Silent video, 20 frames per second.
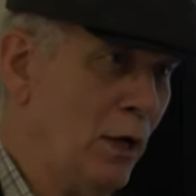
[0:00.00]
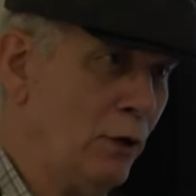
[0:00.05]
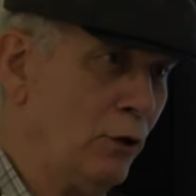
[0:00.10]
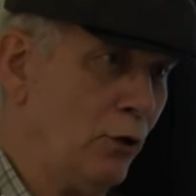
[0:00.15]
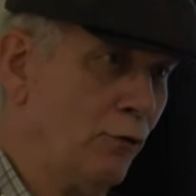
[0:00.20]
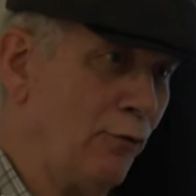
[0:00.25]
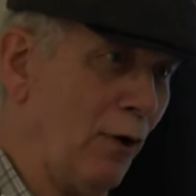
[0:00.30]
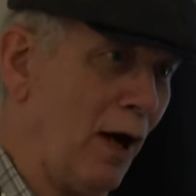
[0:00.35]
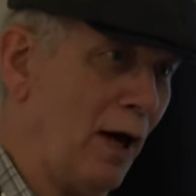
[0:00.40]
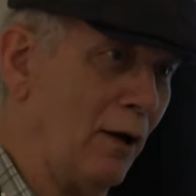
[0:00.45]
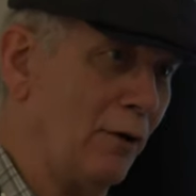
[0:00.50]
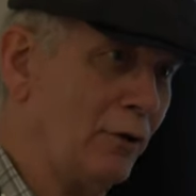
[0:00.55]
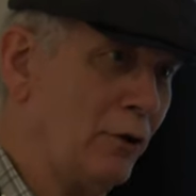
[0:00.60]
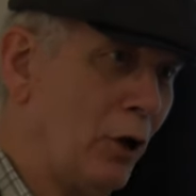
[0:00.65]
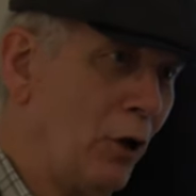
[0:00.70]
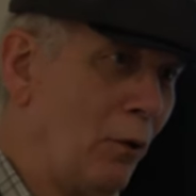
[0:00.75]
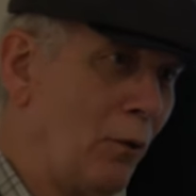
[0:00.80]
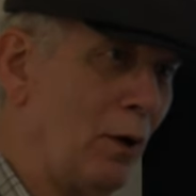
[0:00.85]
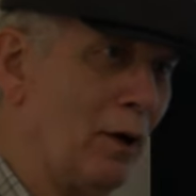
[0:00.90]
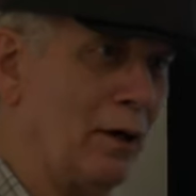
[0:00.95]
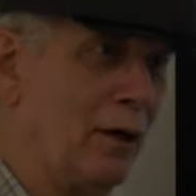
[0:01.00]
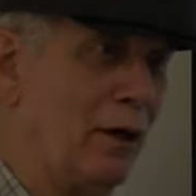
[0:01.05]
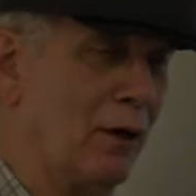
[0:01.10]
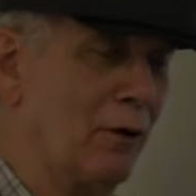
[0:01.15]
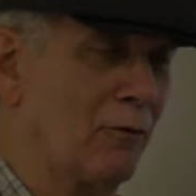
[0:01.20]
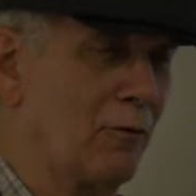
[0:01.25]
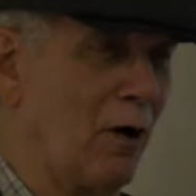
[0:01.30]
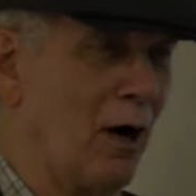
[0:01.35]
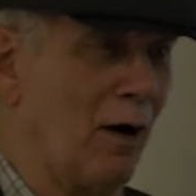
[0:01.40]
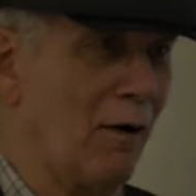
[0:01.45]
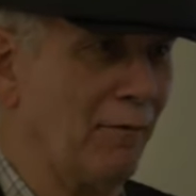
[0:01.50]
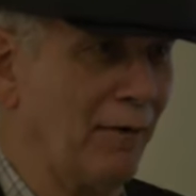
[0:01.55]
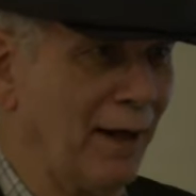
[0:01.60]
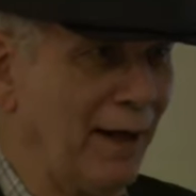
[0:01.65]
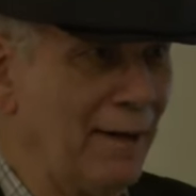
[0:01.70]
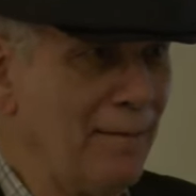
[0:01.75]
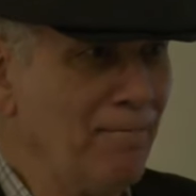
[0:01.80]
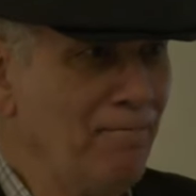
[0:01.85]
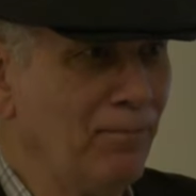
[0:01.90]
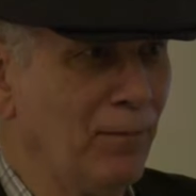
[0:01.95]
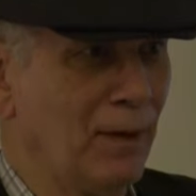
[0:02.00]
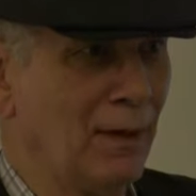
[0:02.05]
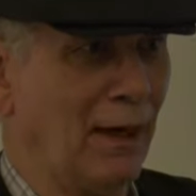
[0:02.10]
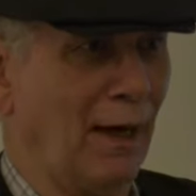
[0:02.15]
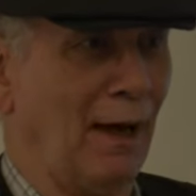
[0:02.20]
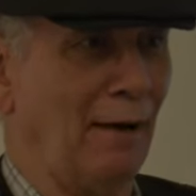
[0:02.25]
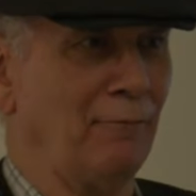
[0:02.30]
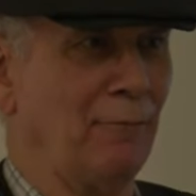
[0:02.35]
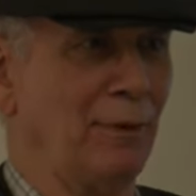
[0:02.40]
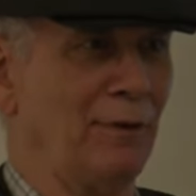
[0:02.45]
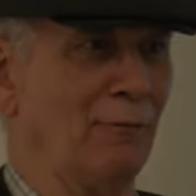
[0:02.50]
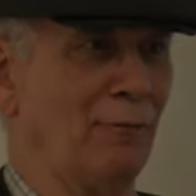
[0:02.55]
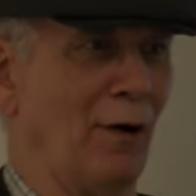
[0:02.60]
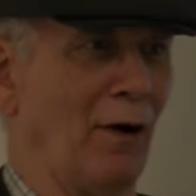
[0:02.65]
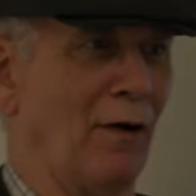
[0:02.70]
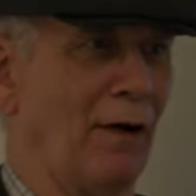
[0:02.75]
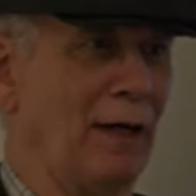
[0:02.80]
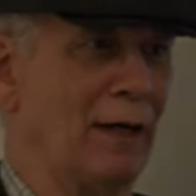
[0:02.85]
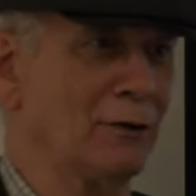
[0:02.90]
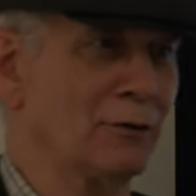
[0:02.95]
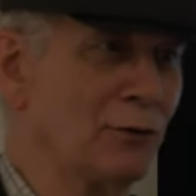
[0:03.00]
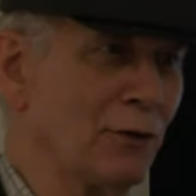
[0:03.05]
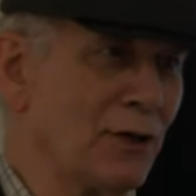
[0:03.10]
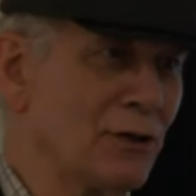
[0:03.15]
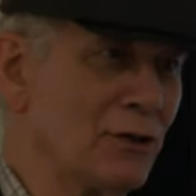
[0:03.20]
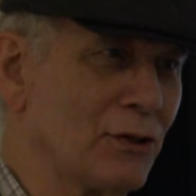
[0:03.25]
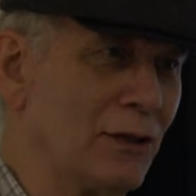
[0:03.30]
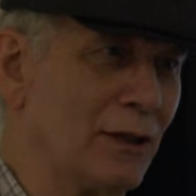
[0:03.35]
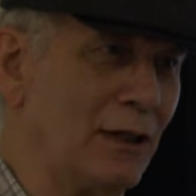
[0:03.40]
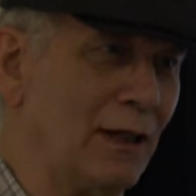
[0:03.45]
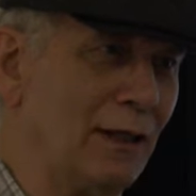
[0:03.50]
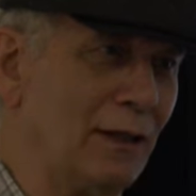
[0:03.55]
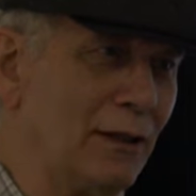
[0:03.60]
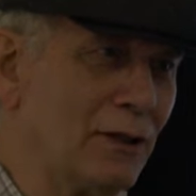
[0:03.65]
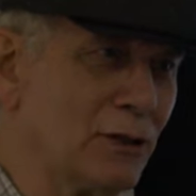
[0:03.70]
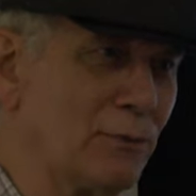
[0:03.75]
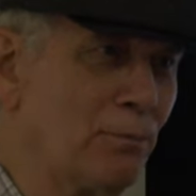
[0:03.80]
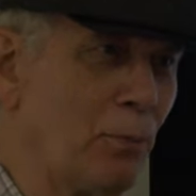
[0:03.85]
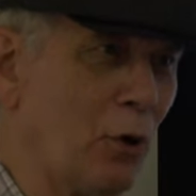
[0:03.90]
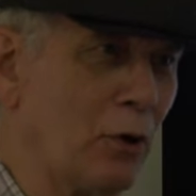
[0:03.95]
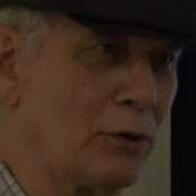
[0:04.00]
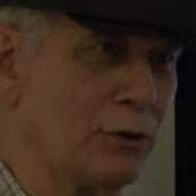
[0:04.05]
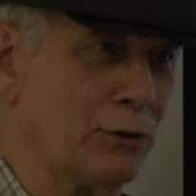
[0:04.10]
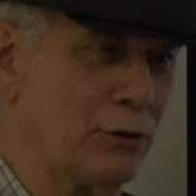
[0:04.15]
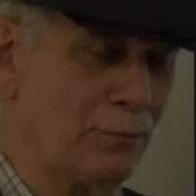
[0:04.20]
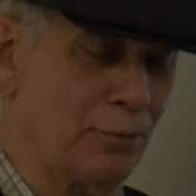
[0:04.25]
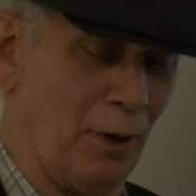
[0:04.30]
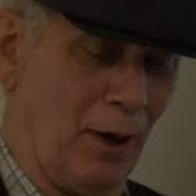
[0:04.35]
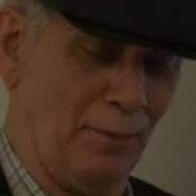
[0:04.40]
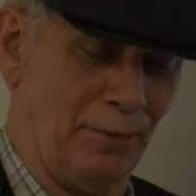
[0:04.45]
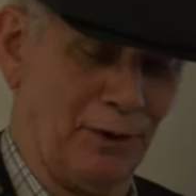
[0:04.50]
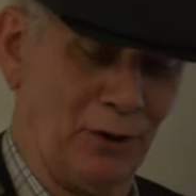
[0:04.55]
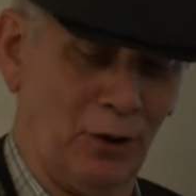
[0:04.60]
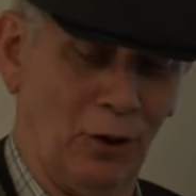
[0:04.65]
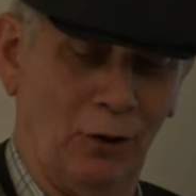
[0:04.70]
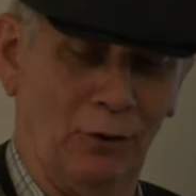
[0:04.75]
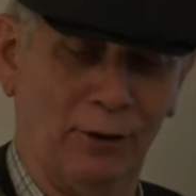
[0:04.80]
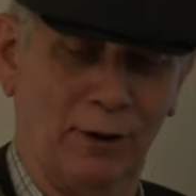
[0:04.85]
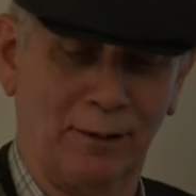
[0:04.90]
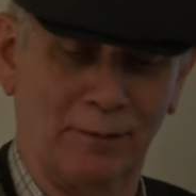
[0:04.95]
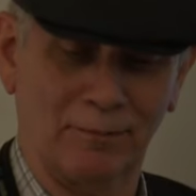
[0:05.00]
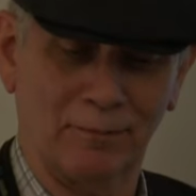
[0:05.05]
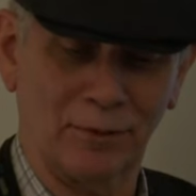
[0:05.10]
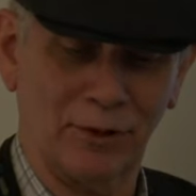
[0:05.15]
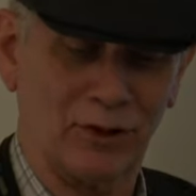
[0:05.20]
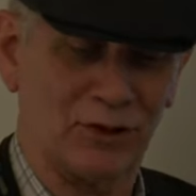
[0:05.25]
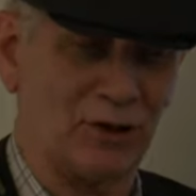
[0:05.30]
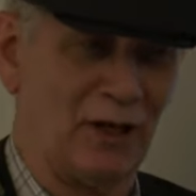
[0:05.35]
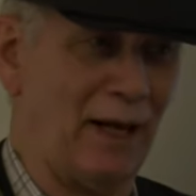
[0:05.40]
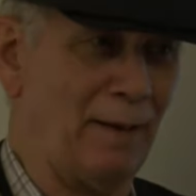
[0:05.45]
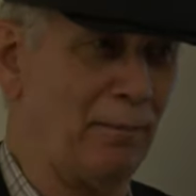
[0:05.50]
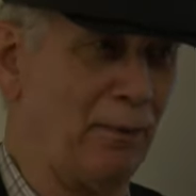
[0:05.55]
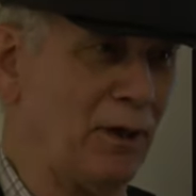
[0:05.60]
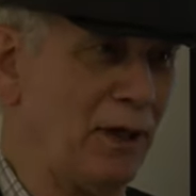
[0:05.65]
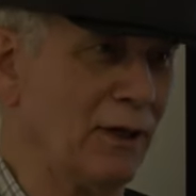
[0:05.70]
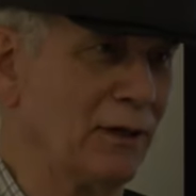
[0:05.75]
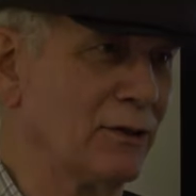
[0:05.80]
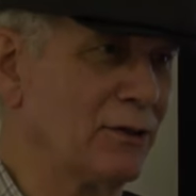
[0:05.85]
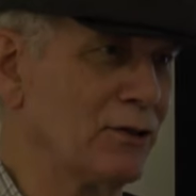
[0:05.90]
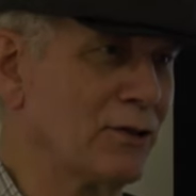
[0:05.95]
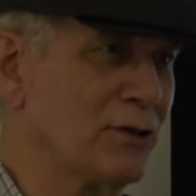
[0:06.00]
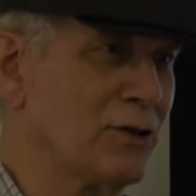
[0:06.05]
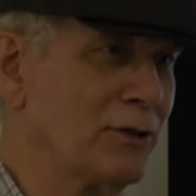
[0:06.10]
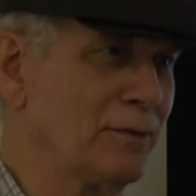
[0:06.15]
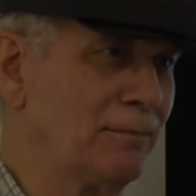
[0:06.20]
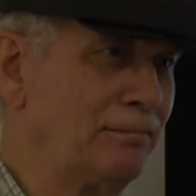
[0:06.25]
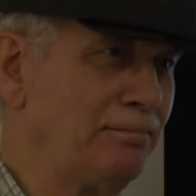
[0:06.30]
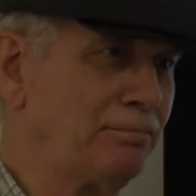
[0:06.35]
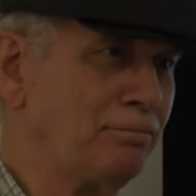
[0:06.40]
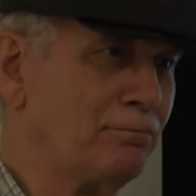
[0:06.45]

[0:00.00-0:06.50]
Yuval Noah Harari, I've been very interested in his books, you probably know them, Sapiens,